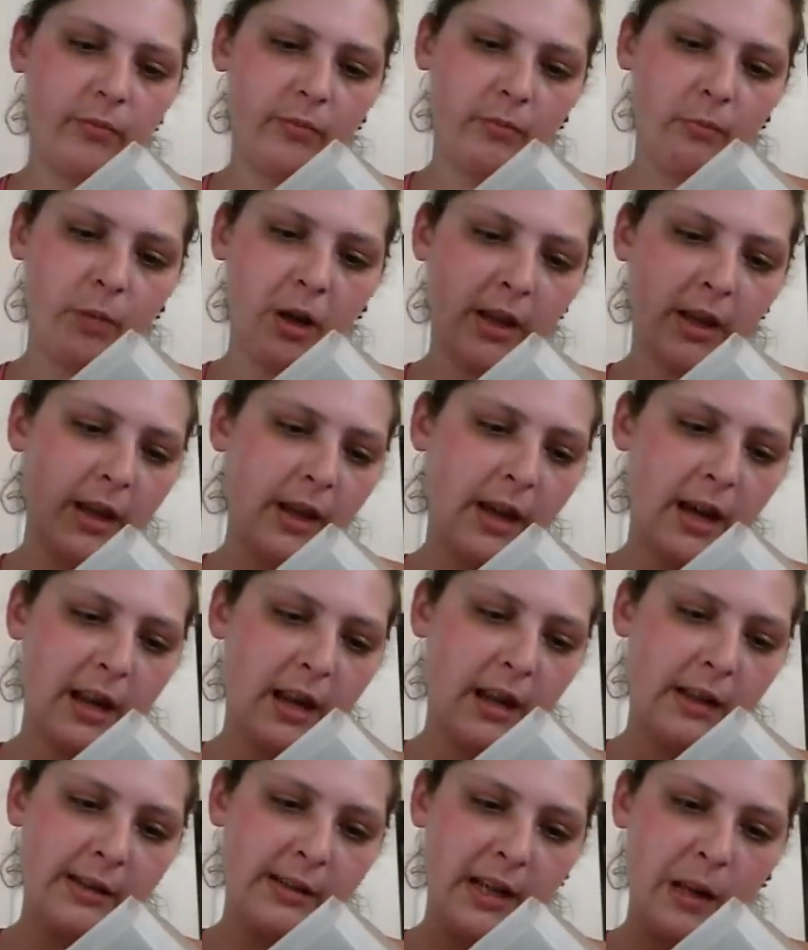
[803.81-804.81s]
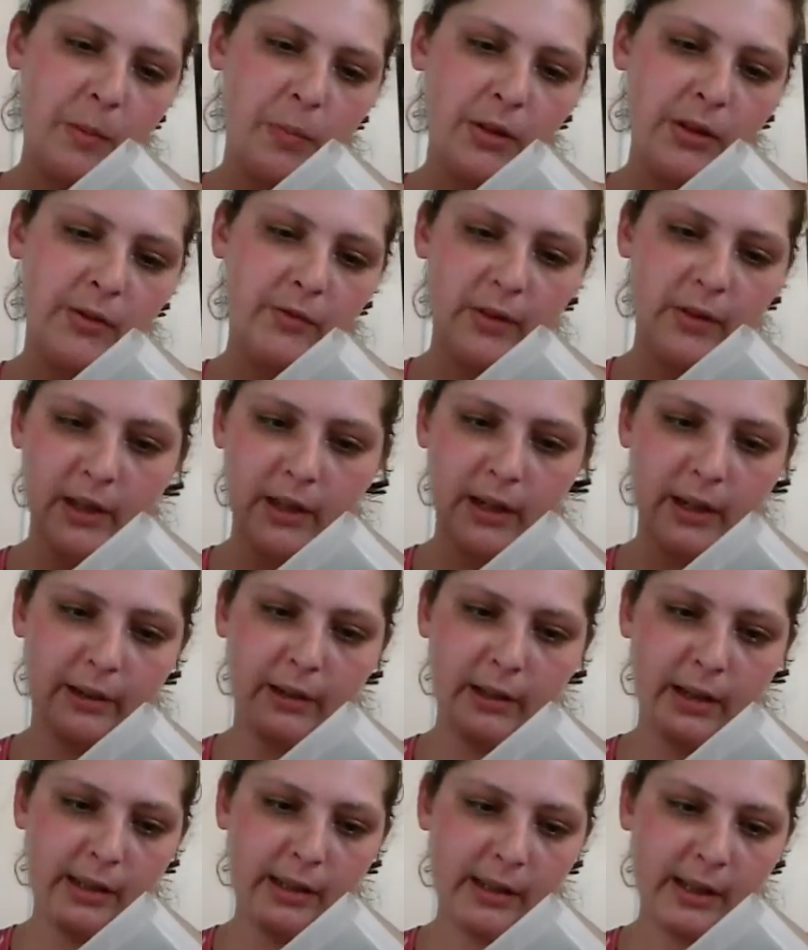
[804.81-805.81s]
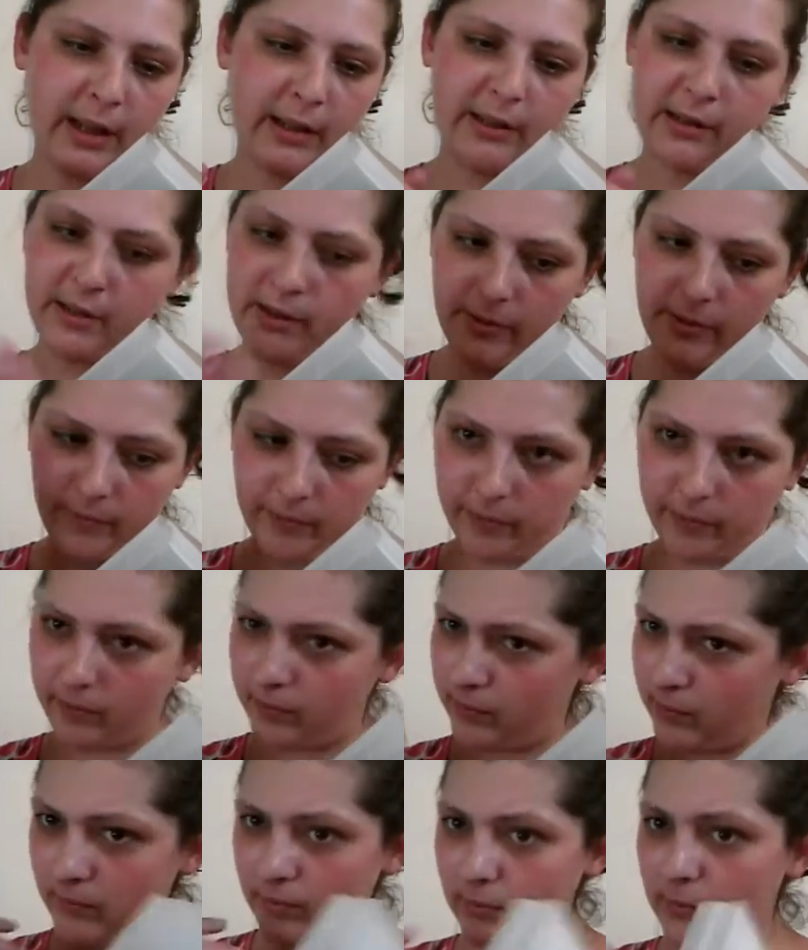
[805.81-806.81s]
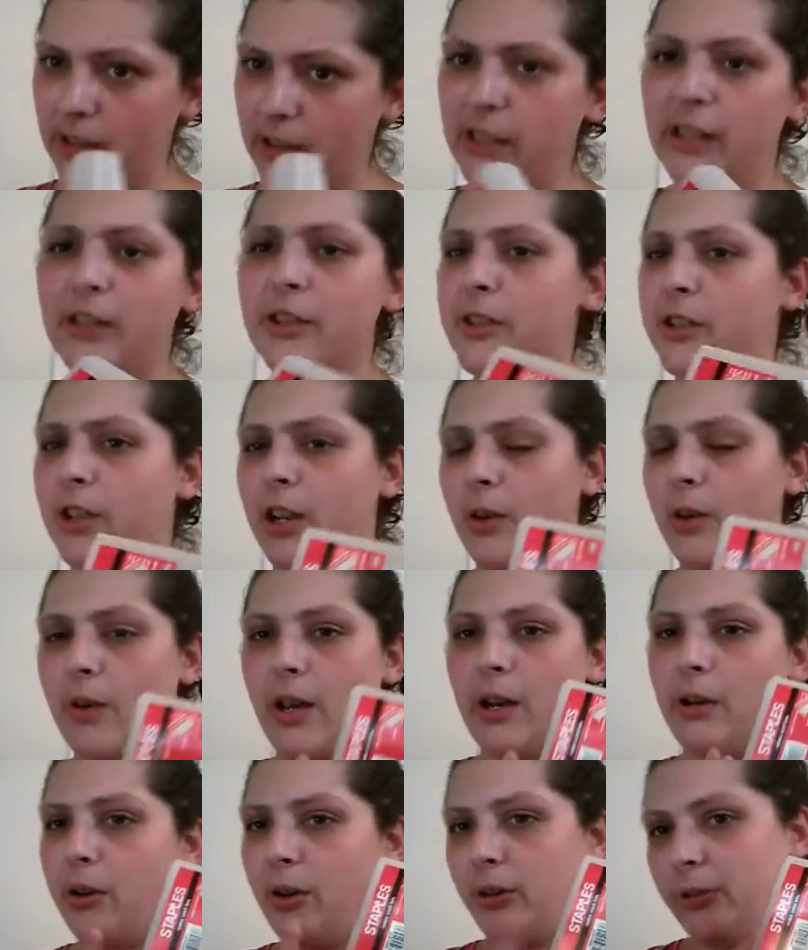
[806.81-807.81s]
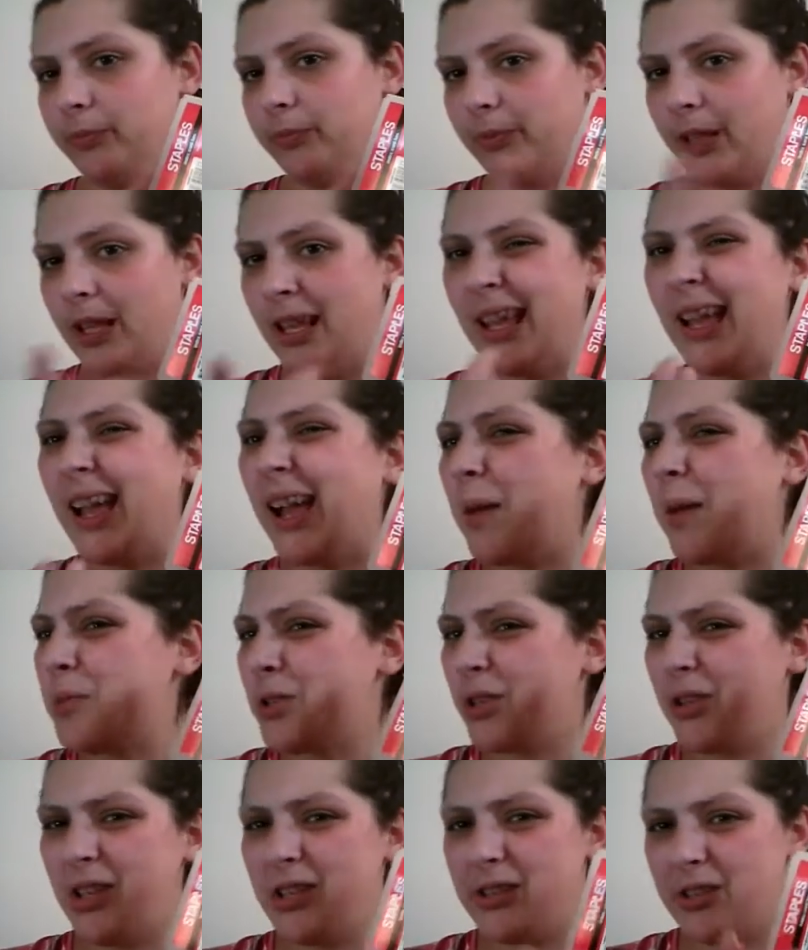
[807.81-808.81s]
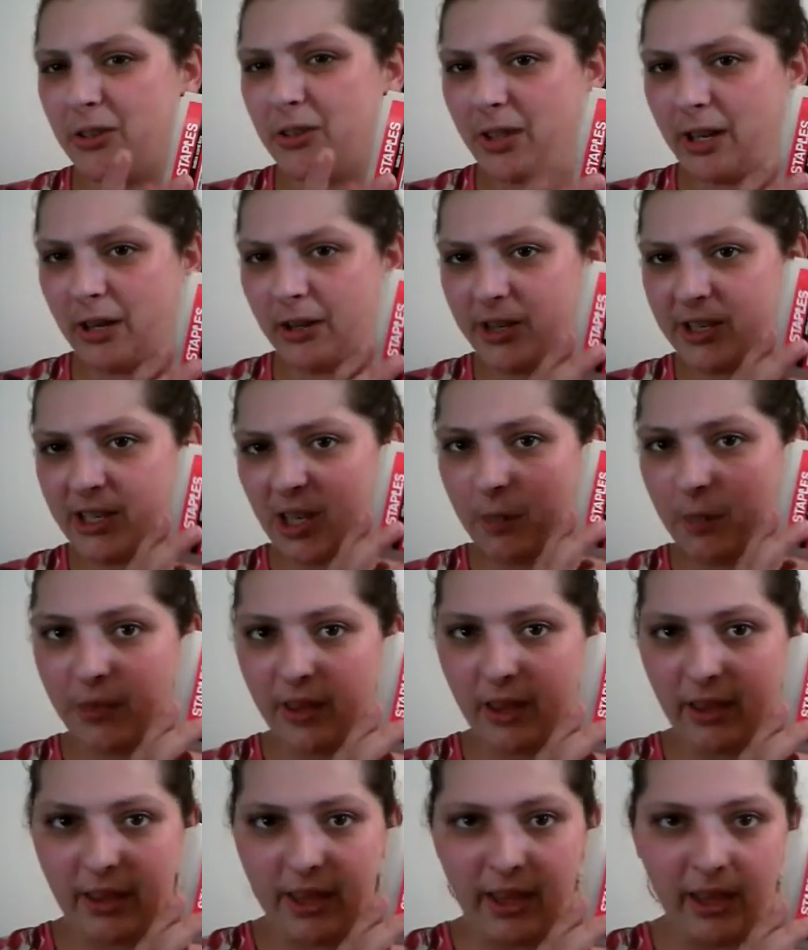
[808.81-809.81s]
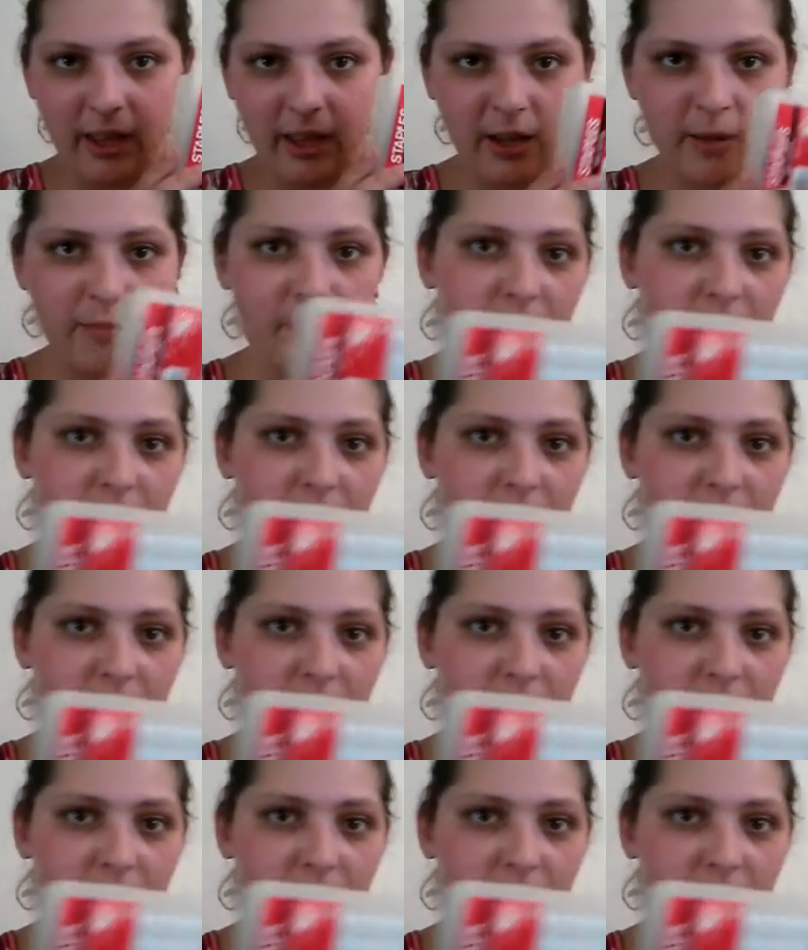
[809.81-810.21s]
Apparently I got it at Staples for like 99 cents years ago. I don't know. I'm sure they still carry something like it.